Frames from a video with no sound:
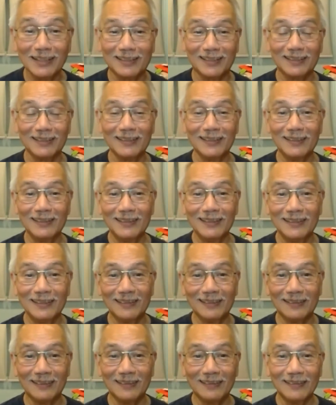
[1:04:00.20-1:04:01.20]
Spirit.
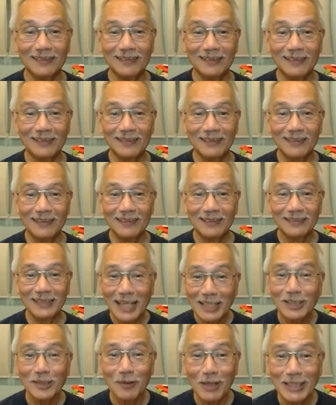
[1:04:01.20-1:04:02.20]

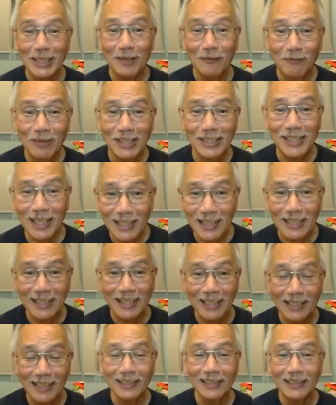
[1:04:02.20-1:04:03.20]
That's what
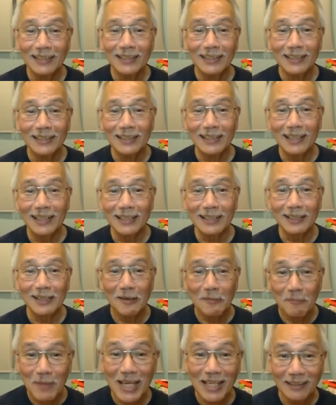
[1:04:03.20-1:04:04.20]
evangelical
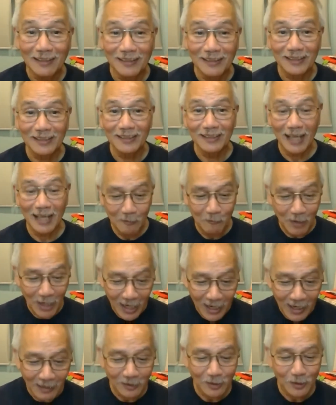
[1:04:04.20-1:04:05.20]
uh, means.
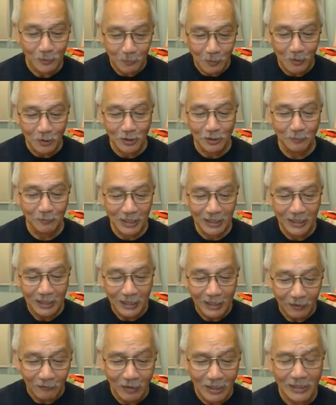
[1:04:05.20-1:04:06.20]
And we are supposed to
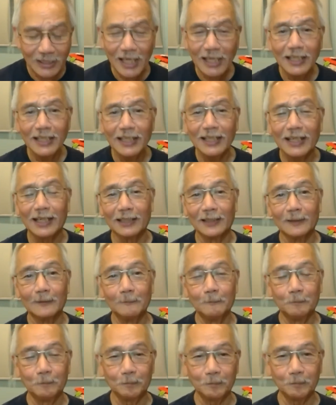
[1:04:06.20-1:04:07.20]
be
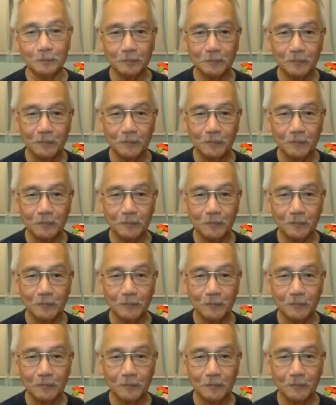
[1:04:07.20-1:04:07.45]
evangelical.